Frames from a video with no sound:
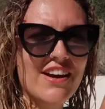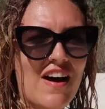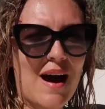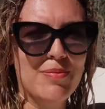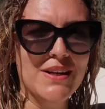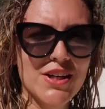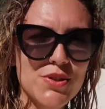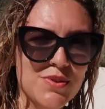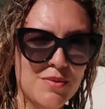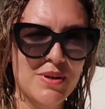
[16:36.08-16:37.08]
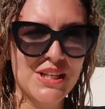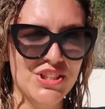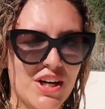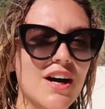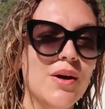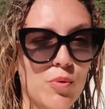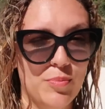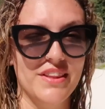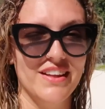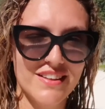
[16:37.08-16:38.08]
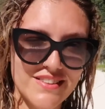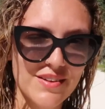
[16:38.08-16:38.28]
If happiness was a picture, it would be this.